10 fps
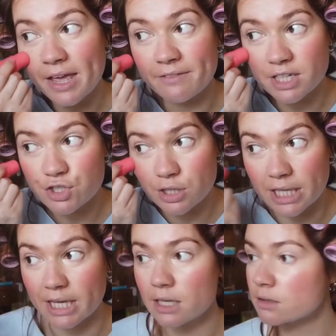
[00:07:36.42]

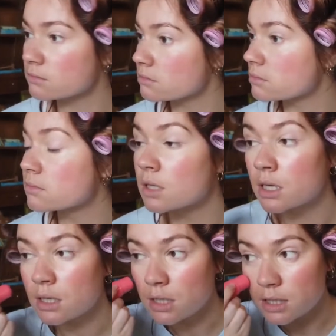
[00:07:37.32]
eventually
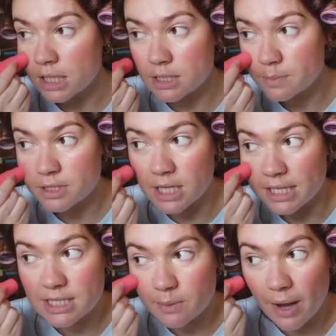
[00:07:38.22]
that's
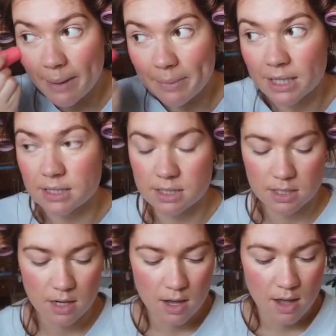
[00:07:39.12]
precisely what
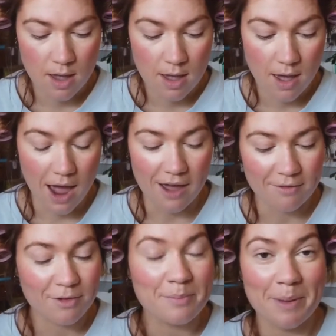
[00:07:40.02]
happened. I
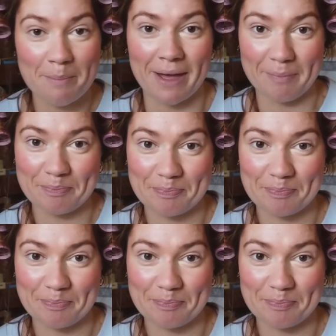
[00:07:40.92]
remember